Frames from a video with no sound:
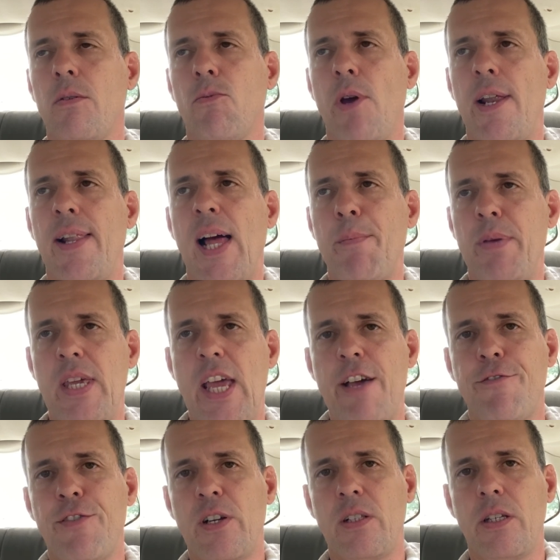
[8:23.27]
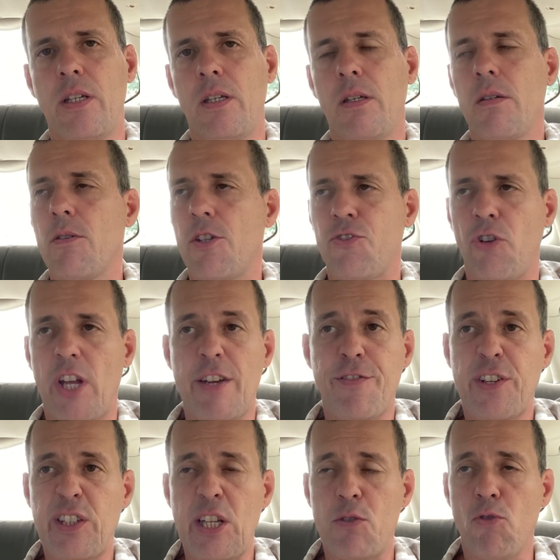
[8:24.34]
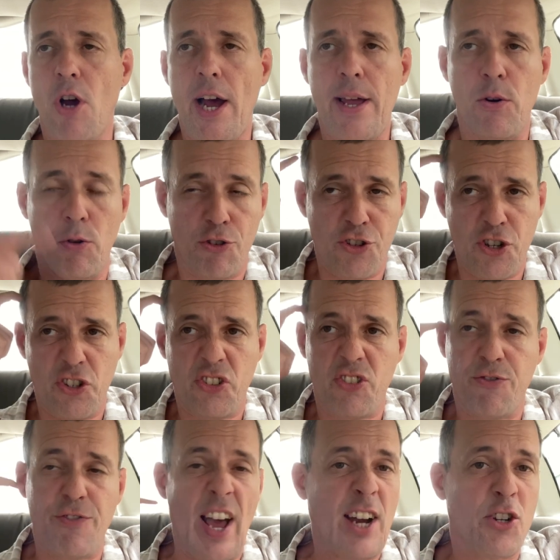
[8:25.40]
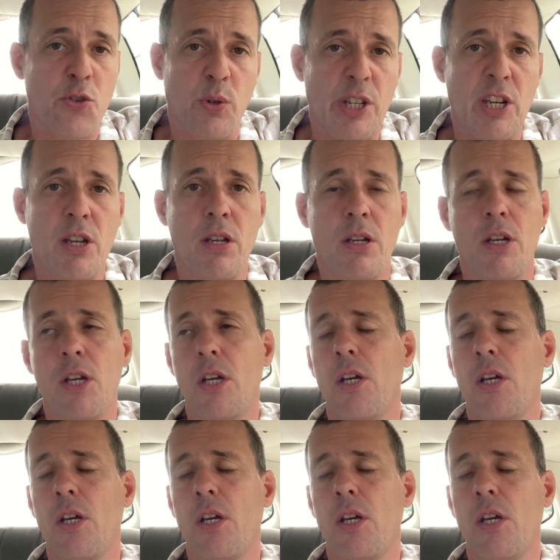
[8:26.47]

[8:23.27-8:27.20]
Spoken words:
whether that be it's not ethically right, or it's just factually